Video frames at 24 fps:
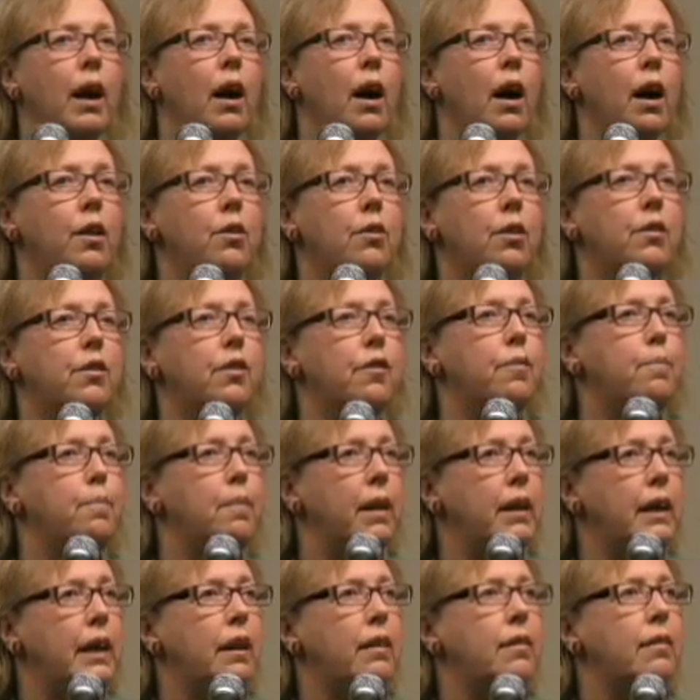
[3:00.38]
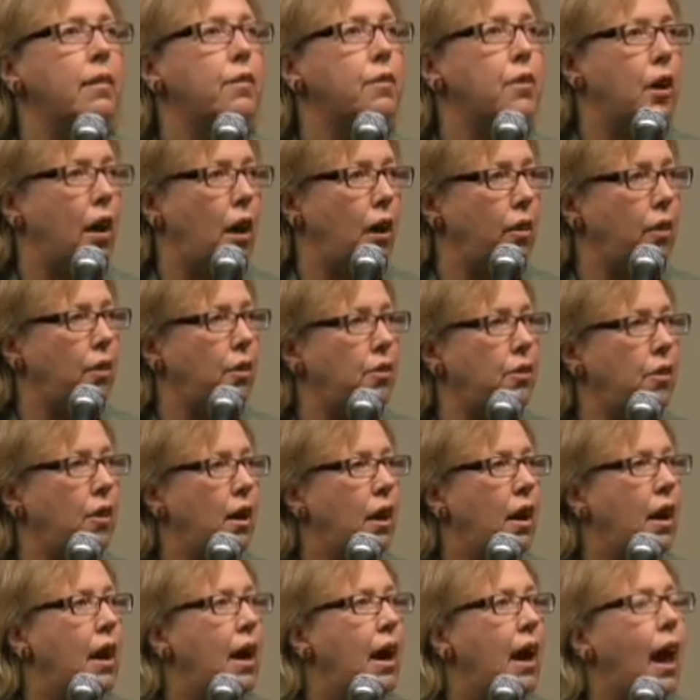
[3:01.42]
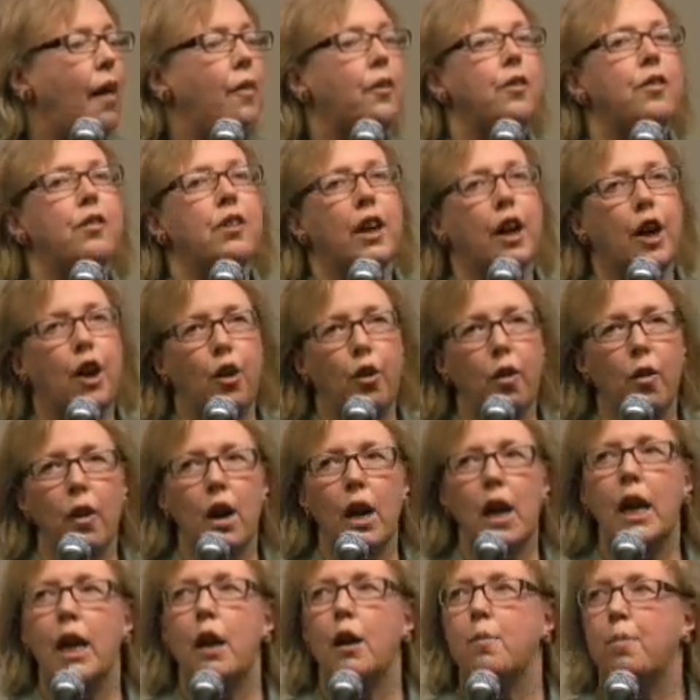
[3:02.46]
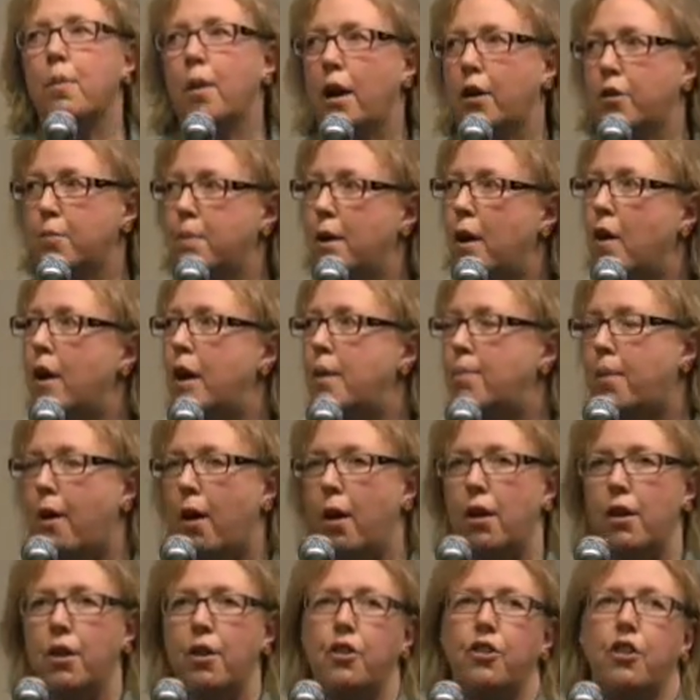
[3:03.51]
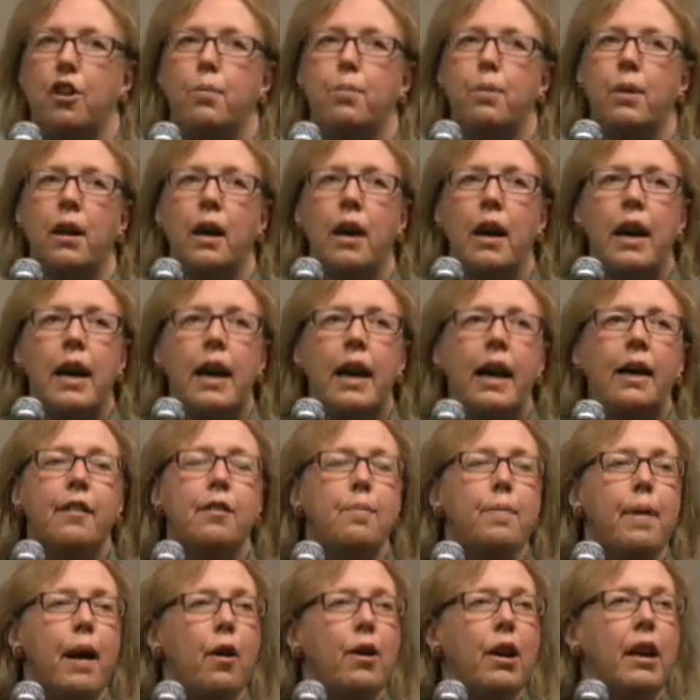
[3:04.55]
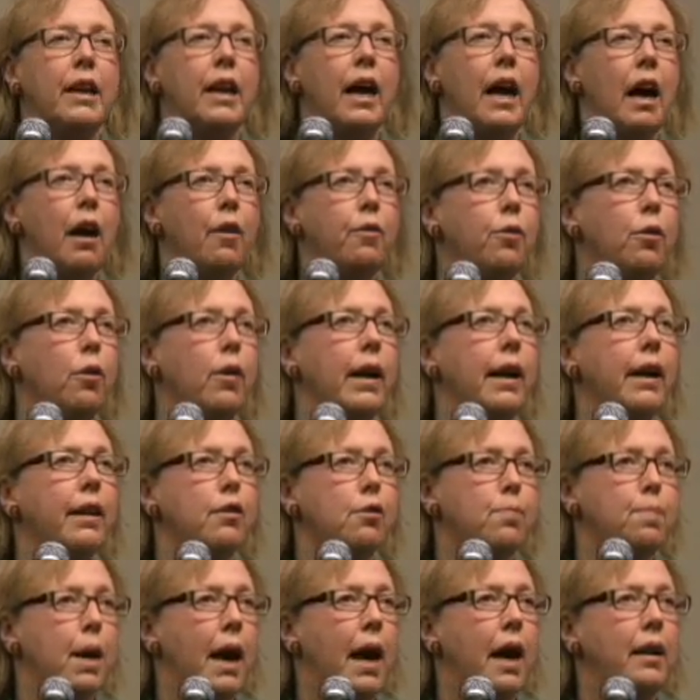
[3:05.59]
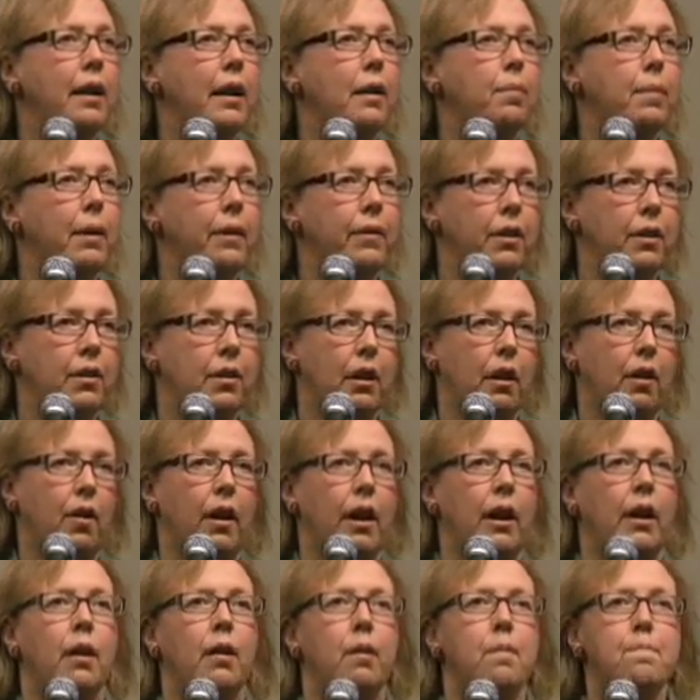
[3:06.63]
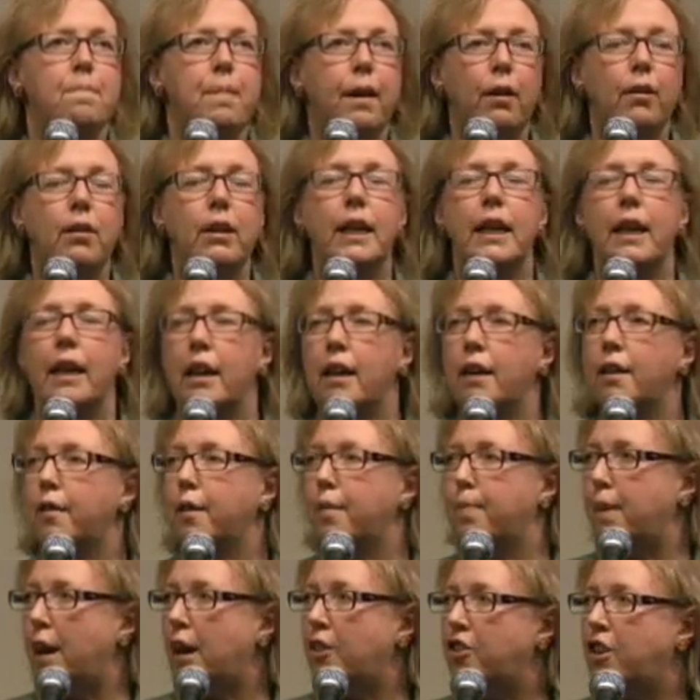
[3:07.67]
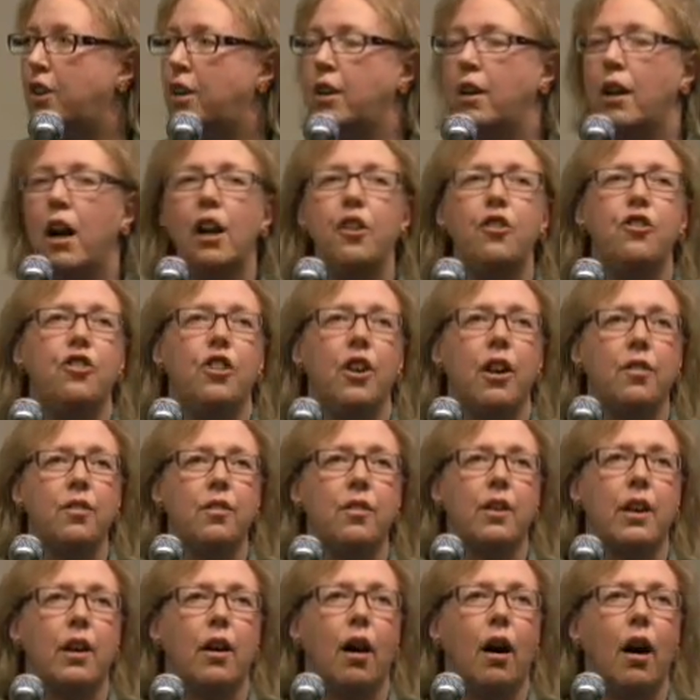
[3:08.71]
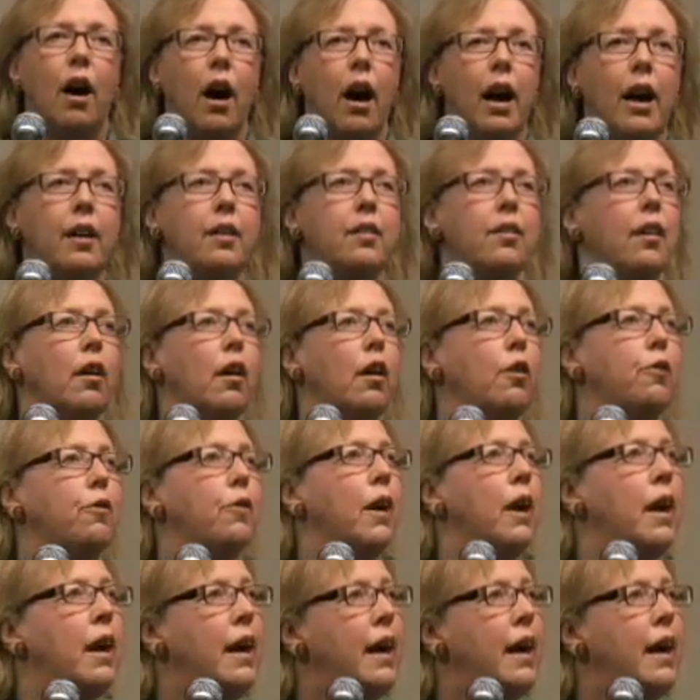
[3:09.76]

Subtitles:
hundreds of millions of dollars at the Security and Prosperity Partnership. It's about an ever-expanding military, building into the budget not just the kind of